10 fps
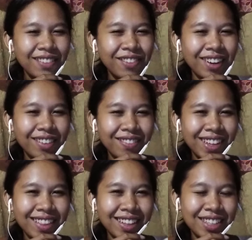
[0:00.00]

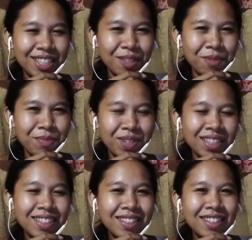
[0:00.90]
environmentalist
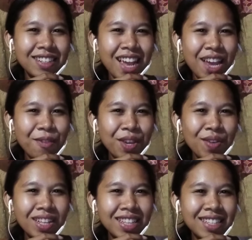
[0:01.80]
people. So today
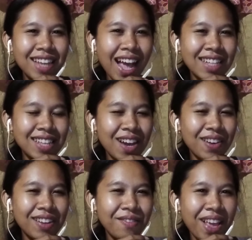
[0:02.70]
we will discuss how
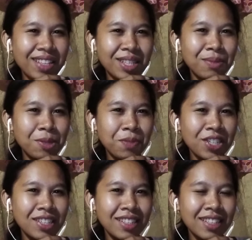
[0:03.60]
invasive
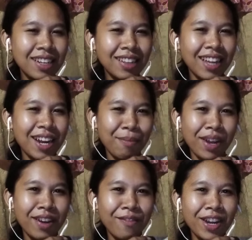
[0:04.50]
species decline
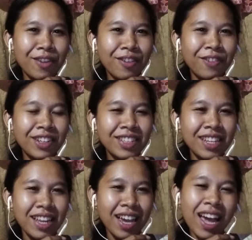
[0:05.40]
by the
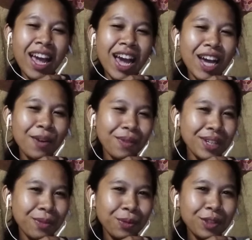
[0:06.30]
biodiversity and
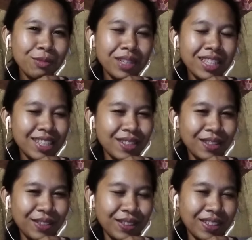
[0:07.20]
what will be the
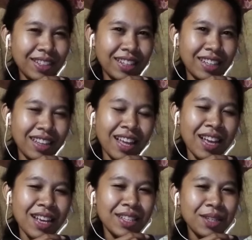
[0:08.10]
solutions in it.
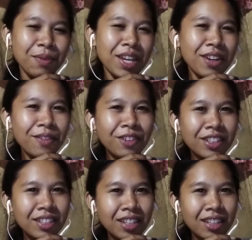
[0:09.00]
So
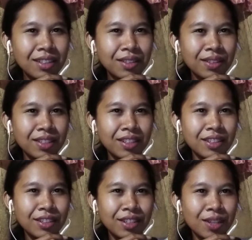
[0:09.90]
biodiversity loss
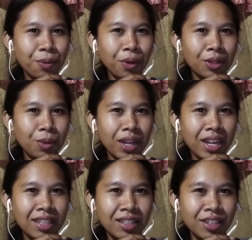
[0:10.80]
includes the worldwide
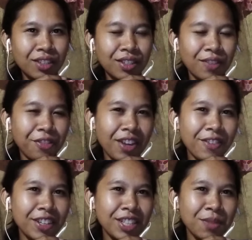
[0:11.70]
extensions of
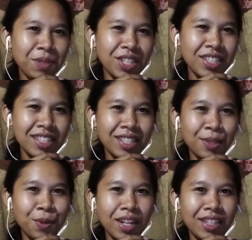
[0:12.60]
different species
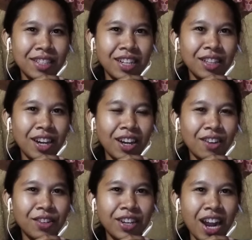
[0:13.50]
as well as the
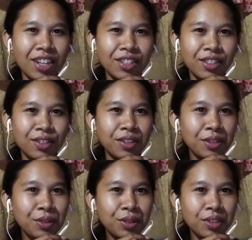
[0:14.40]
local reductions or
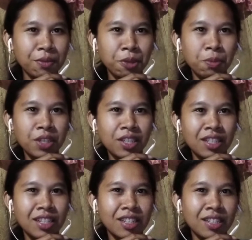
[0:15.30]
loss of
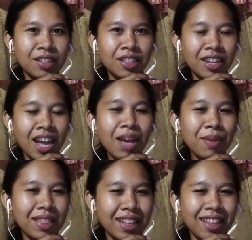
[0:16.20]
species in a certain
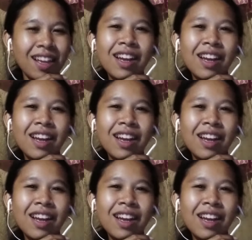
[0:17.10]
habitat,